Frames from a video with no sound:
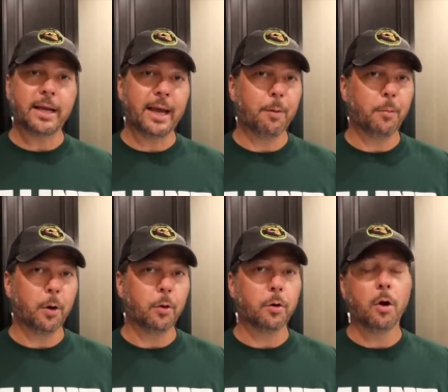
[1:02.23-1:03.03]
camp
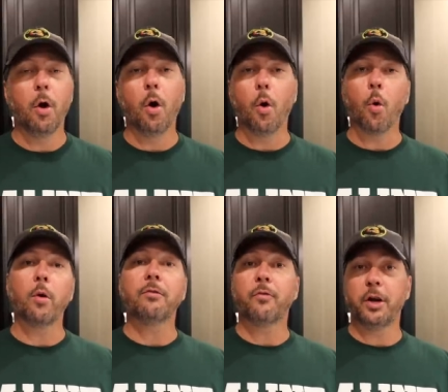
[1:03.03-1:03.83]
mode
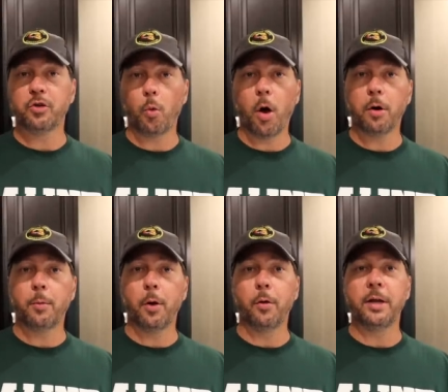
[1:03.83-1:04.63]
or in fresh water
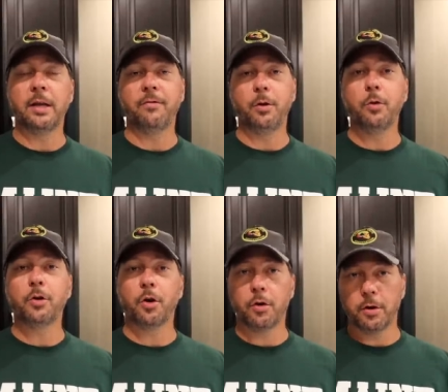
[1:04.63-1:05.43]
mode. And if you
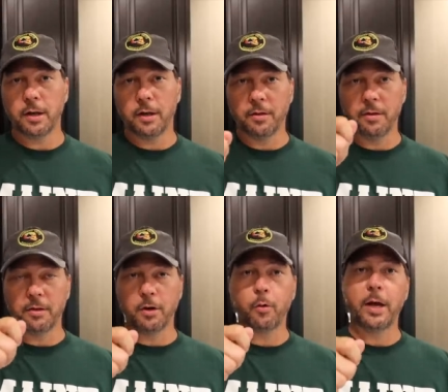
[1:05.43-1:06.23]
turn the
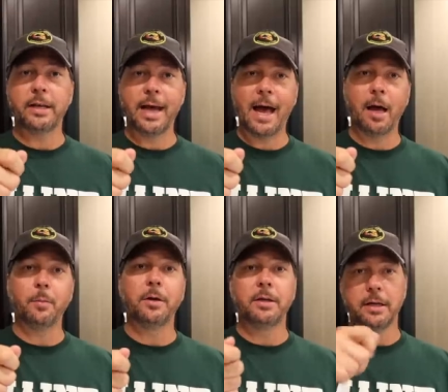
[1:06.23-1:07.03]
little red
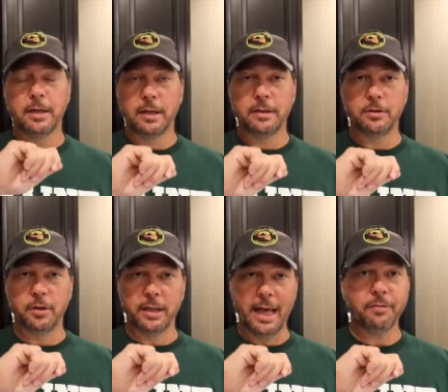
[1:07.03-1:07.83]
knob to
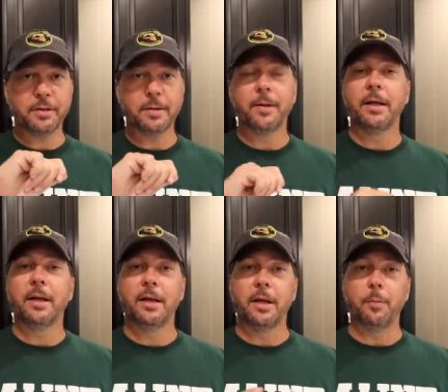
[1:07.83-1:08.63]
the left,
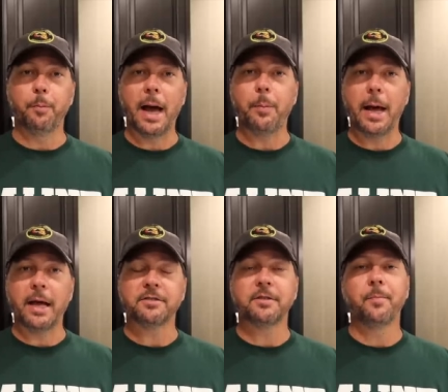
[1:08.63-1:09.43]

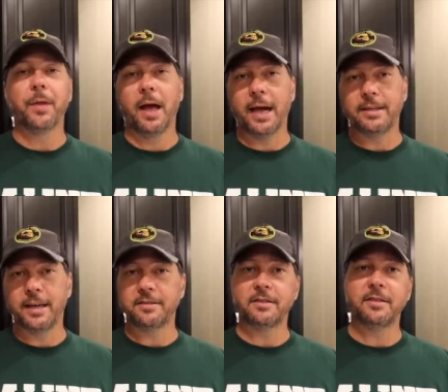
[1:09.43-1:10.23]
bypassed. I
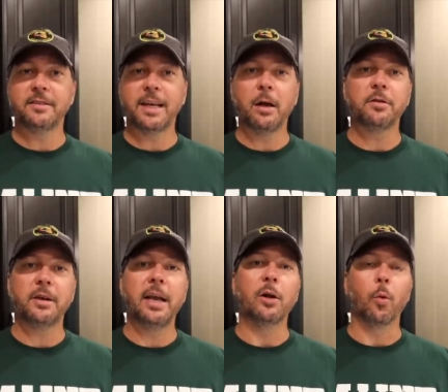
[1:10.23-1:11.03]
tested this out
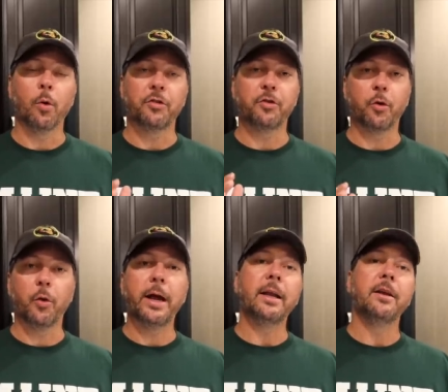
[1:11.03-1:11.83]
today and it works
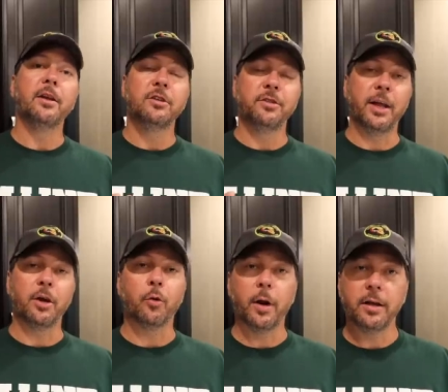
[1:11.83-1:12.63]
great. So
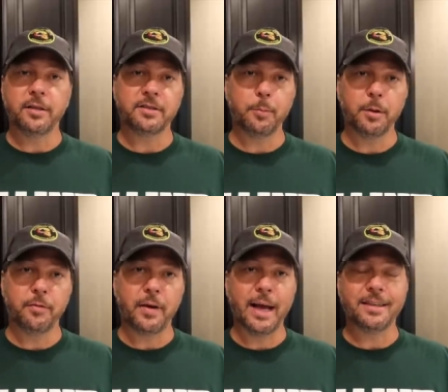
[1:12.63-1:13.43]
that greatly
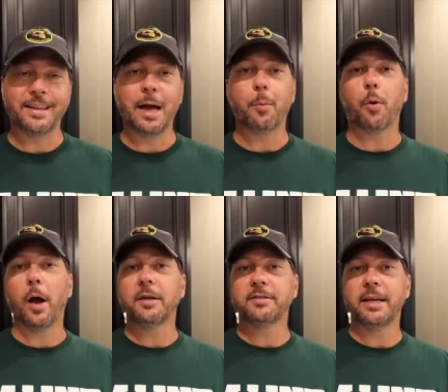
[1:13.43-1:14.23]
simplifies that
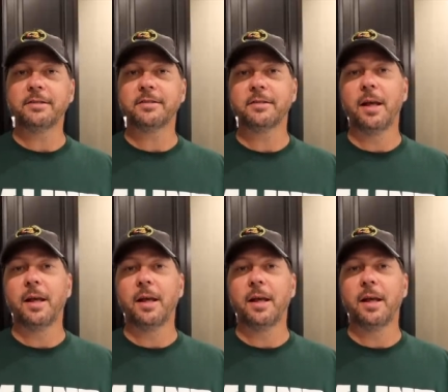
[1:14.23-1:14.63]
process.